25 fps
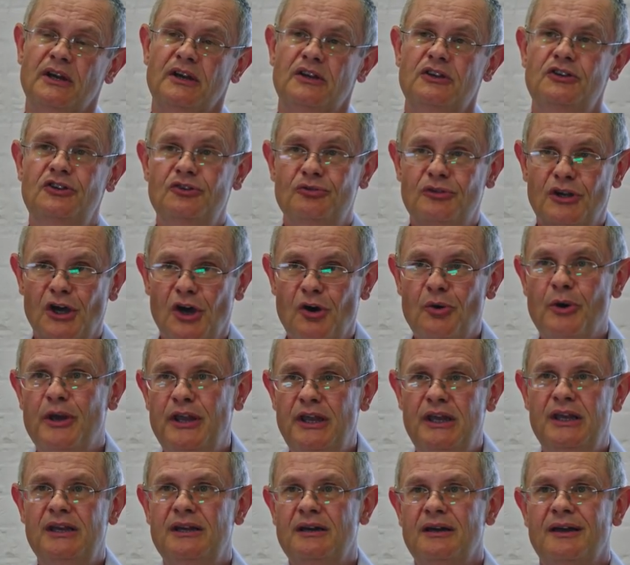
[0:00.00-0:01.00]
You go
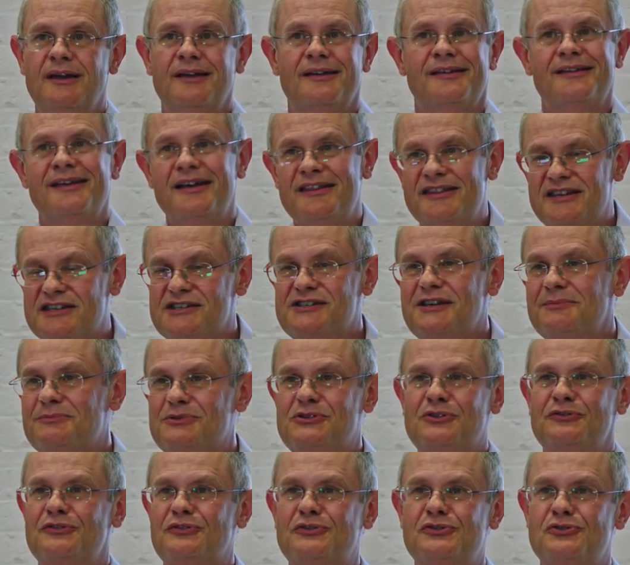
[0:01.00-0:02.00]
in, there's some
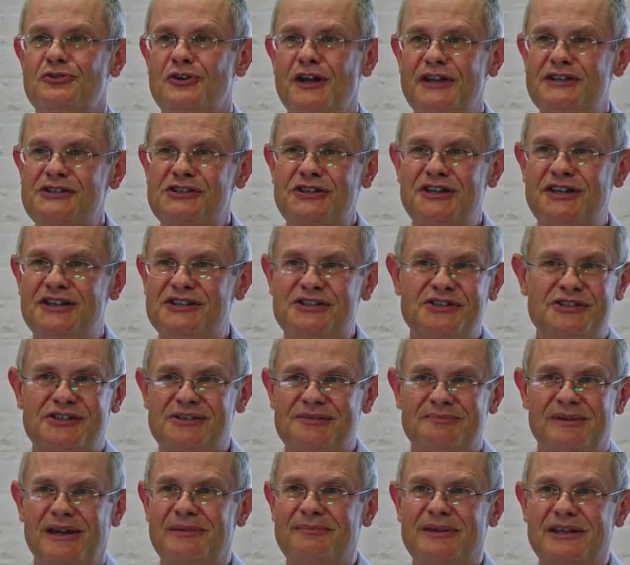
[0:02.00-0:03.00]
sort of crisis,
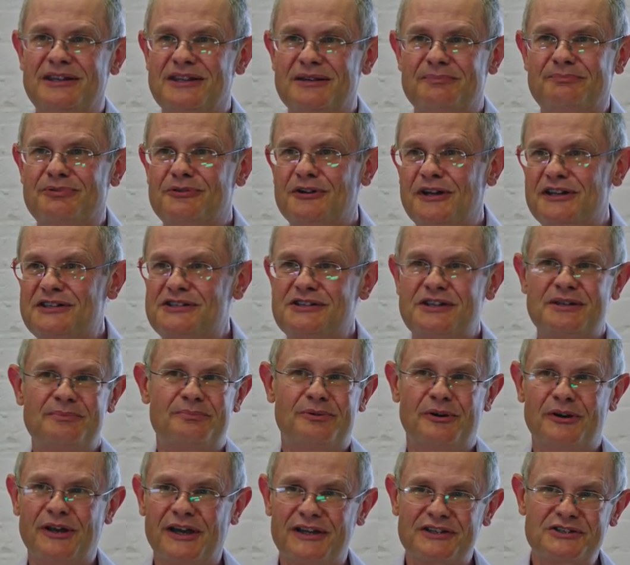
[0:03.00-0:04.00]
maybe the price of the
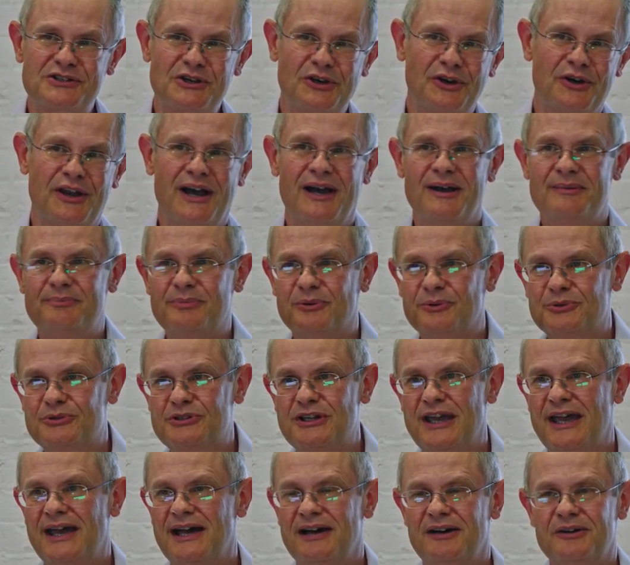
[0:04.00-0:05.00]
product's gone up or
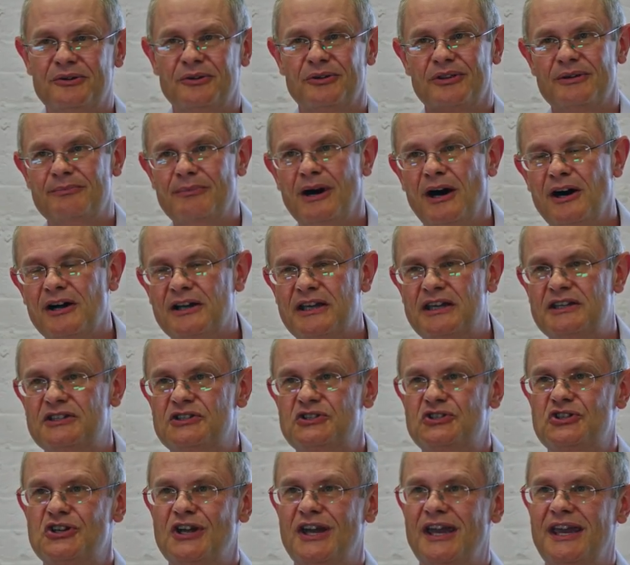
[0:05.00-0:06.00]
down, or the market's
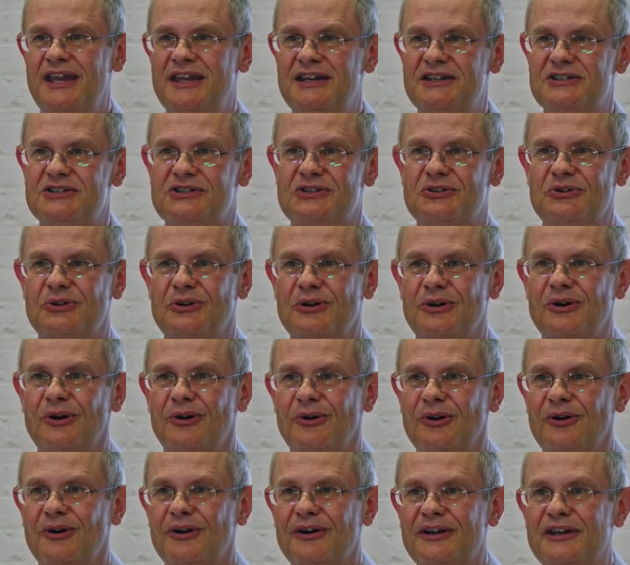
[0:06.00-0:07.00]
changed,
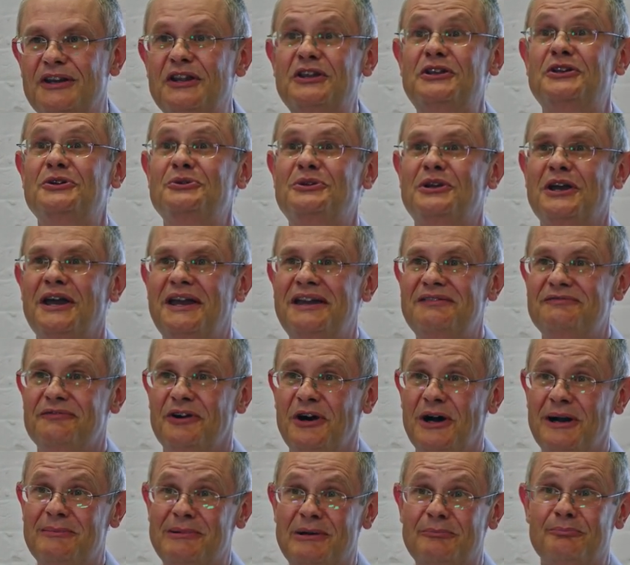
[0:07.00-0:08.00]
or in the UK
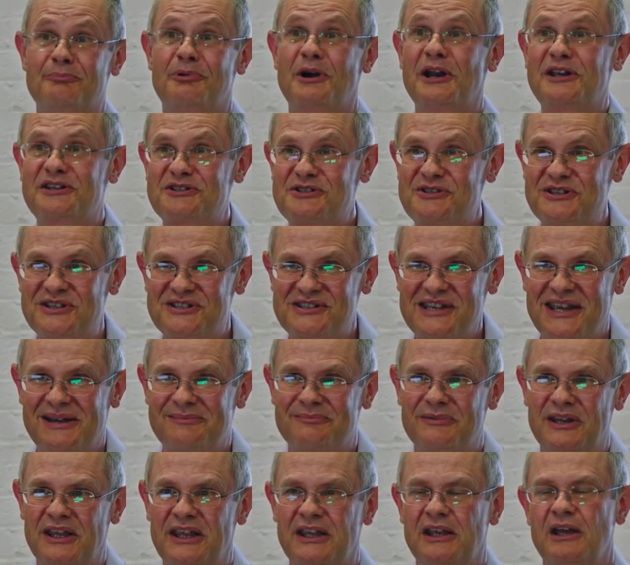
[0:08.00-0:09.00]
environment, Brexit's
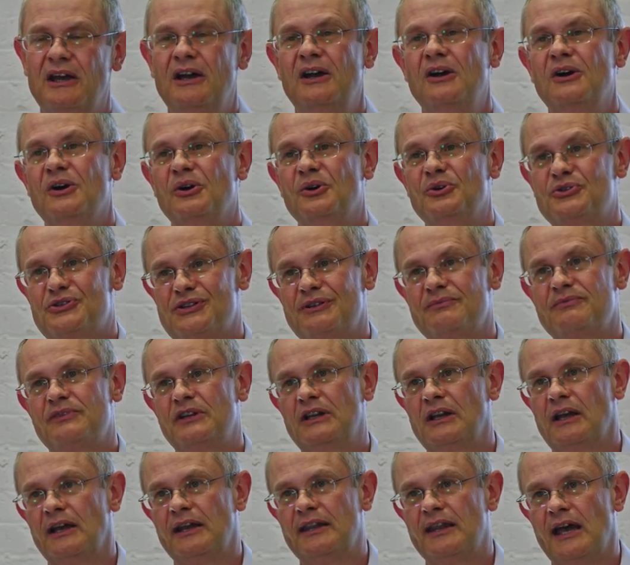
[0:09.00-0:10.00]
happening, or something
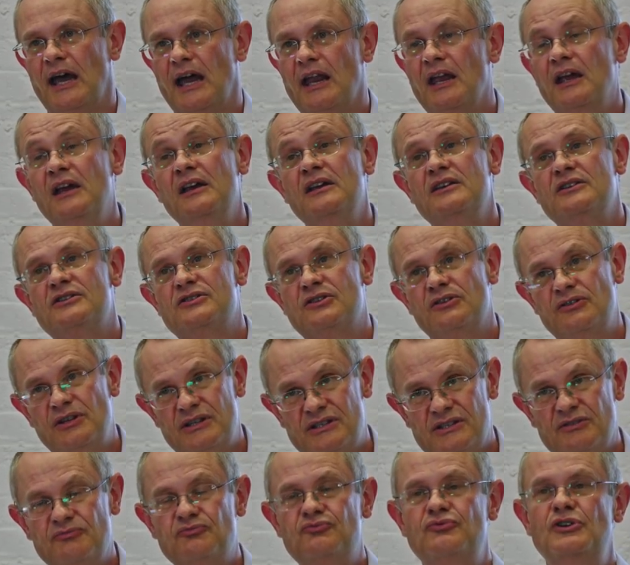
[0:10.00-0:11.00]
like that. So there's
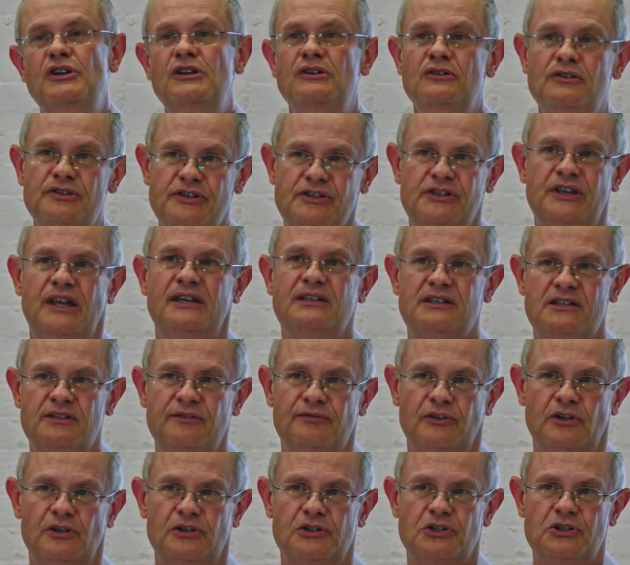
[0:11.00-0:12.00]
a real sense of
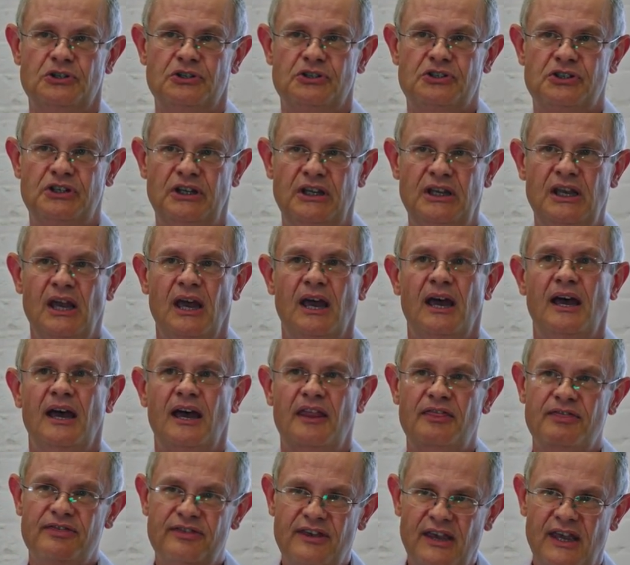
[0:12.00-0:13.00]
urgency,
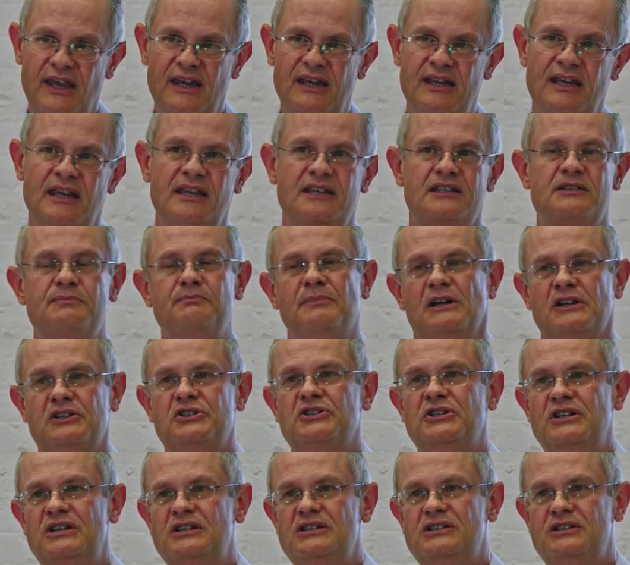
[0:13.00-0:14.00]
and then it's much
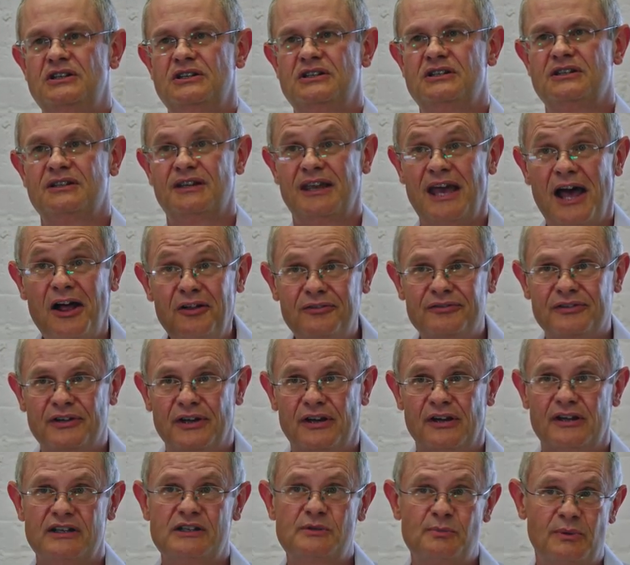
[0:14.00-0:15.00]
easier to
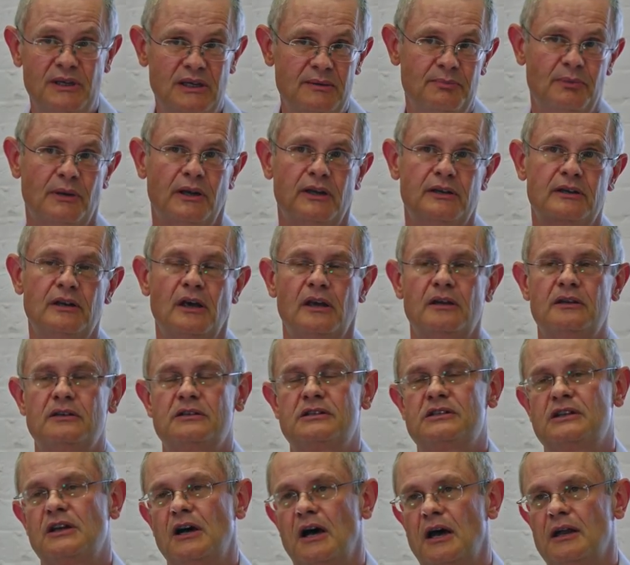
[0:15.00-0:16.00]
galvanize people and
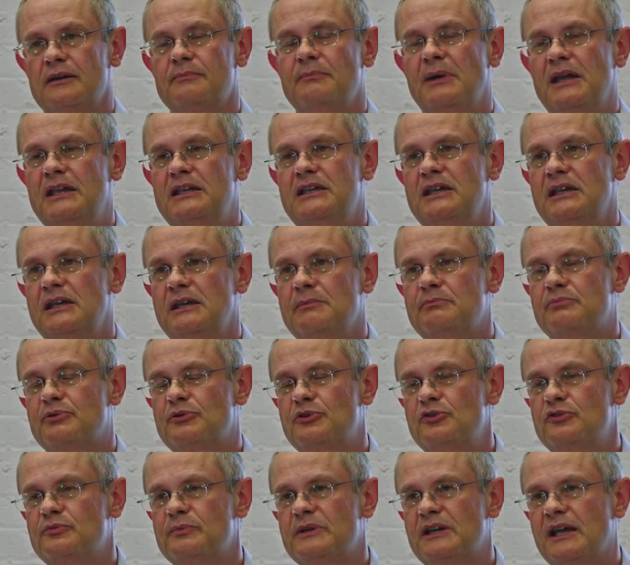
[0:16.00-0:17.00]
start making
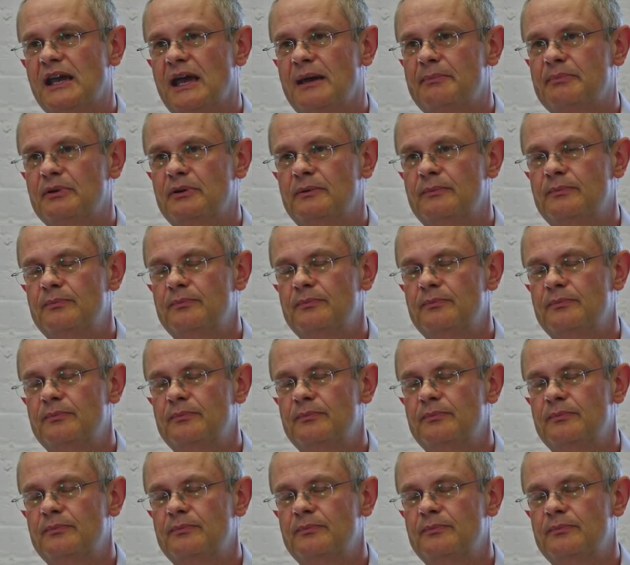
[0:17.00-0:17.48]
improvement happen.